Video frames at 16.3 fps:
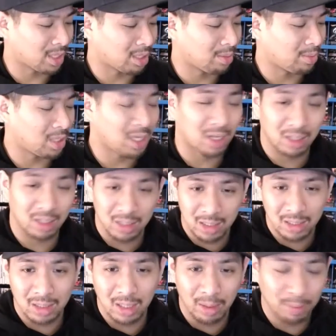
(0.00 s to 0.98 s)
Yeah,
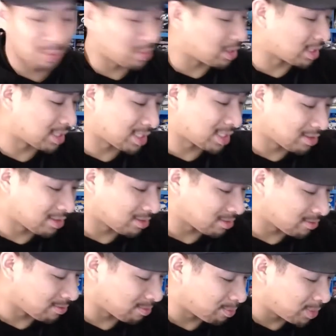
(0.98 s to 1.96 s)
just a
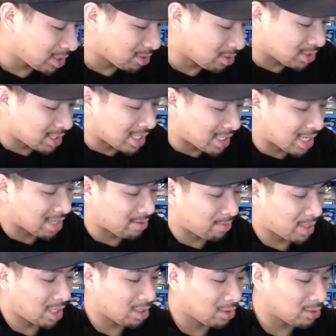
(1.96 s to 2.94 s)
big old stack of
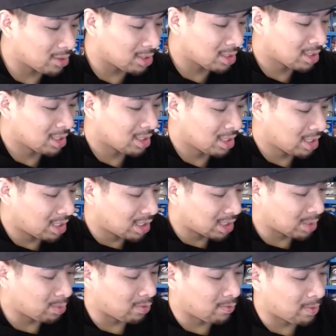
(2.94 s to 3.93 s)
manuals.
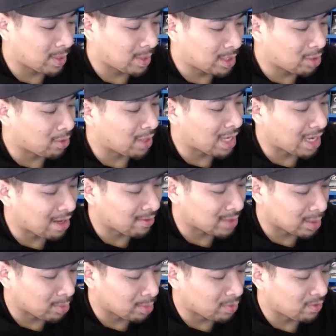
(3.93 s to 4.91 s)
Some of them I don't have,
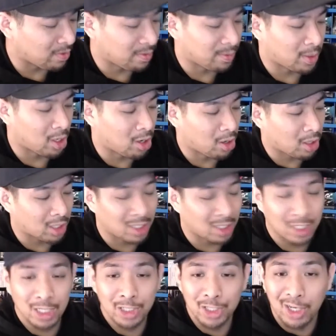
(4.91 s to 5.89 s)
some of them are
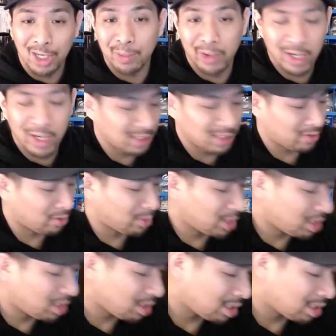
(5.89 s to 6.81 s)
condition upgrades for me.